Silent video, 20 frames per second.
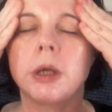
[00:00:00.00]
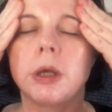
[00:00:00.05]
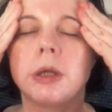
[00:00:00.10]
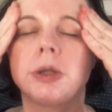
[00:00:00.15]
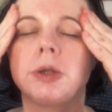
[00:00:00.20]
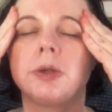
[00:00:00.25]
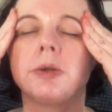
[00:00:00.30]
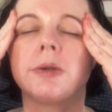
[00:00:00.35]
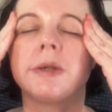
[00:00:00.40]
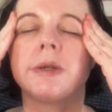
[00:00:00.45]

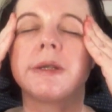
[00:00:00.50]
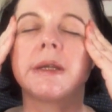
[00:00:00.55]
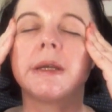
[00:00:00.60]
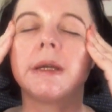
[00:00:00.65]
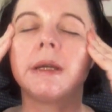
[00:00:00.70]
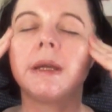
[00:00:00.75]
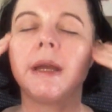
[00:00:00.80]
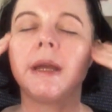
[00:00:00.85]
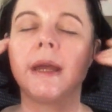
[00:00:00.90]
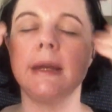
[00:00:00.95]
into your
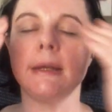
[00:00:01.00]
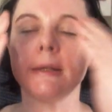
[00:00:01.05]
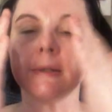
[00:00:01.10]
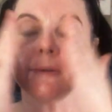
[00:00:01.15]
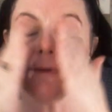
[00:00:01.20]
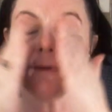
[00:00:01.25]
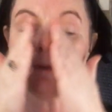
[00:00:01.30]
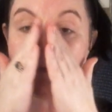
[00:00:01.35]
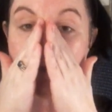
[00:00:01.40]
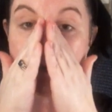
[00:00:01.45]
skin. It
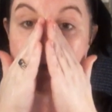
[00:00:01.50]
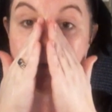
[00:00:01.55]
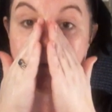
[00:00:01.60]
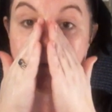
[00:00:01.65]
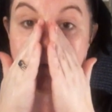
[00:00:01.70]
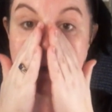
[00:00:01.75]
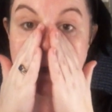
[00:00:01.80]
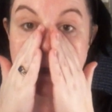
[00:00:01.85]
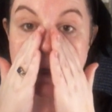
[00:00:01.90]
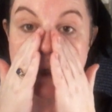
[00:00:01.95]
is
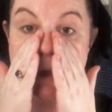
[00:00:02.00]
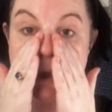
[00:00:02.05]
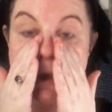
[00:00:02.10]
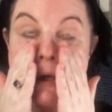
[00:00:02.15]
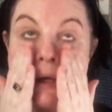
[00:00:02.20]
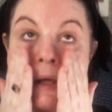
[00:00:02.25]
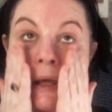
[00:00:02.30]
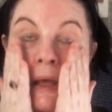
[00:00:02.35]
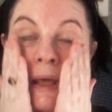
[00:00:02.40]
velvety.